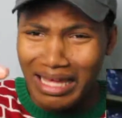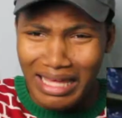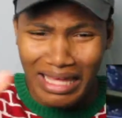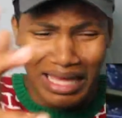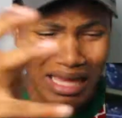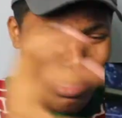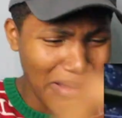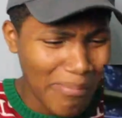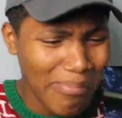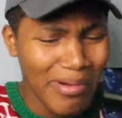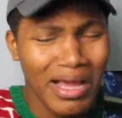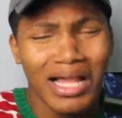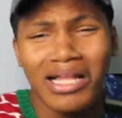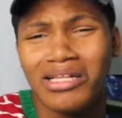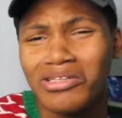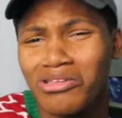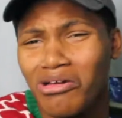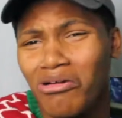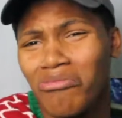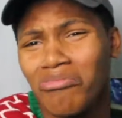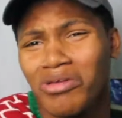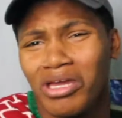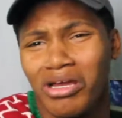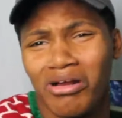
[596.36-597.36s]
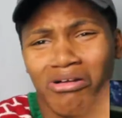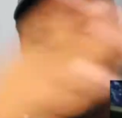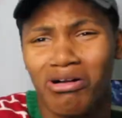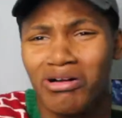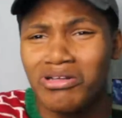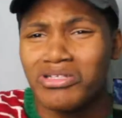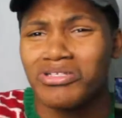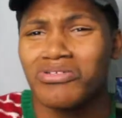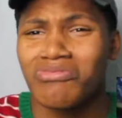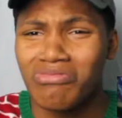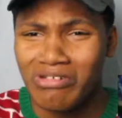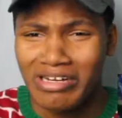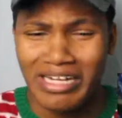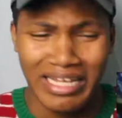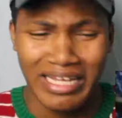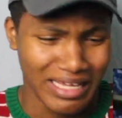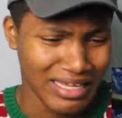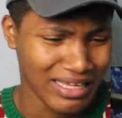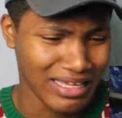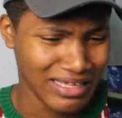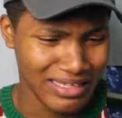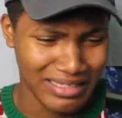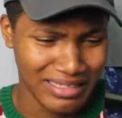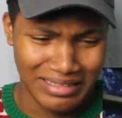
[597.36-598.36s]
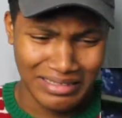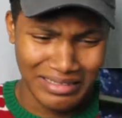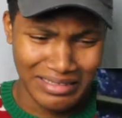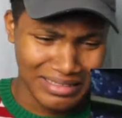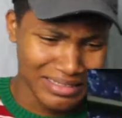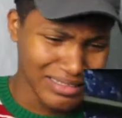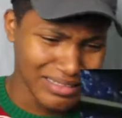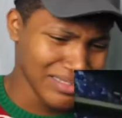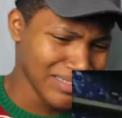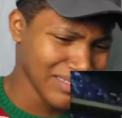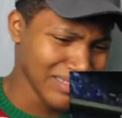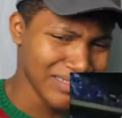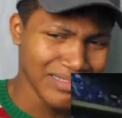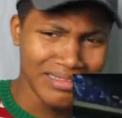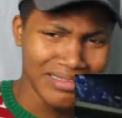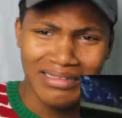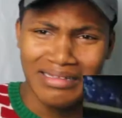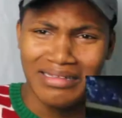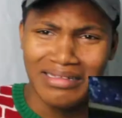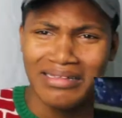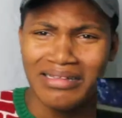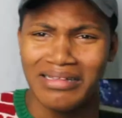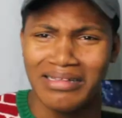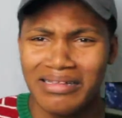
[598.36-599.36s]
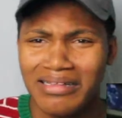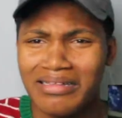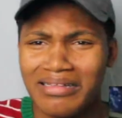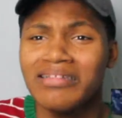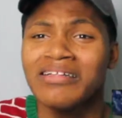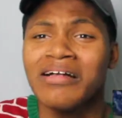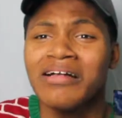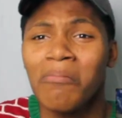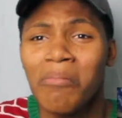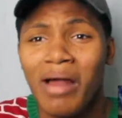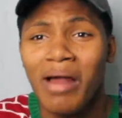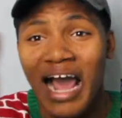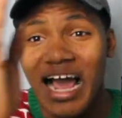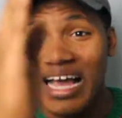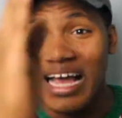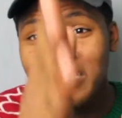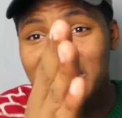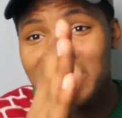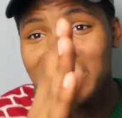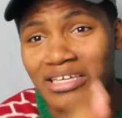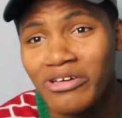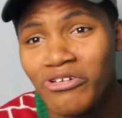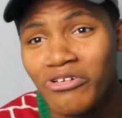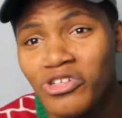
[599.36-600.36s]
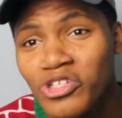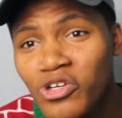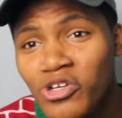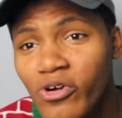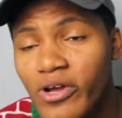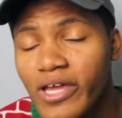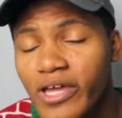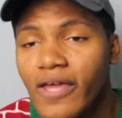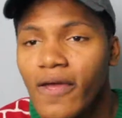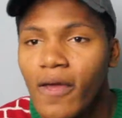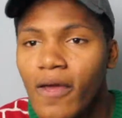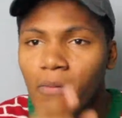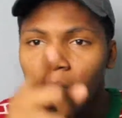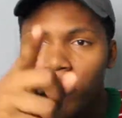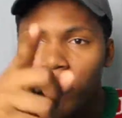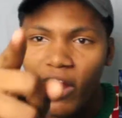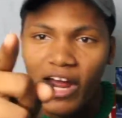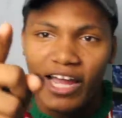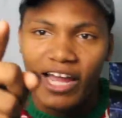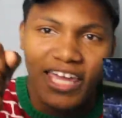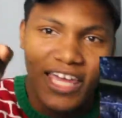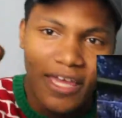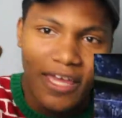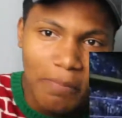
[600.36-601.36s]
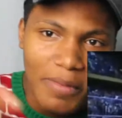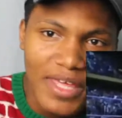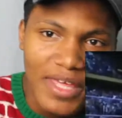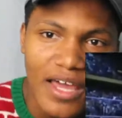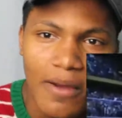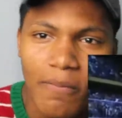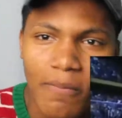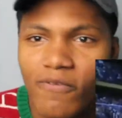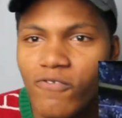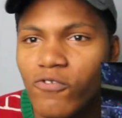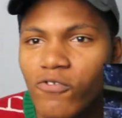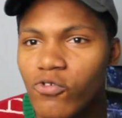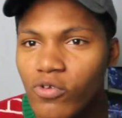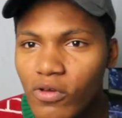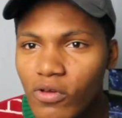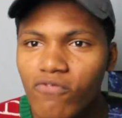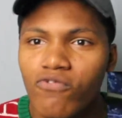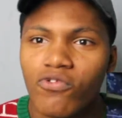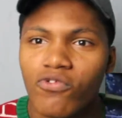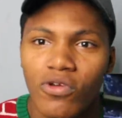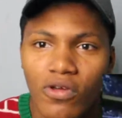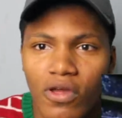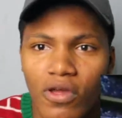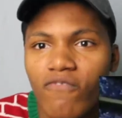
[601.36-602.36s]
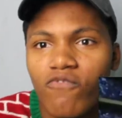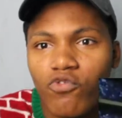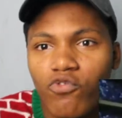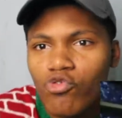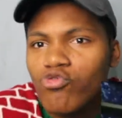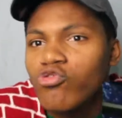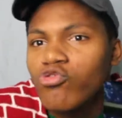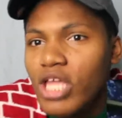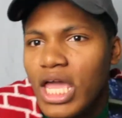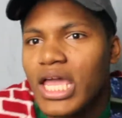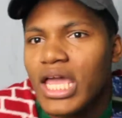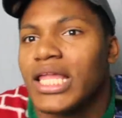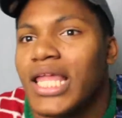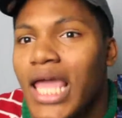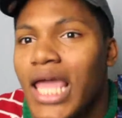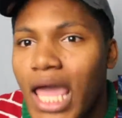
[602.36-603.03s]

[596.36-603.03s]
He'd probably throw me across the ring. But I still do it. Brock, hit me up. If you think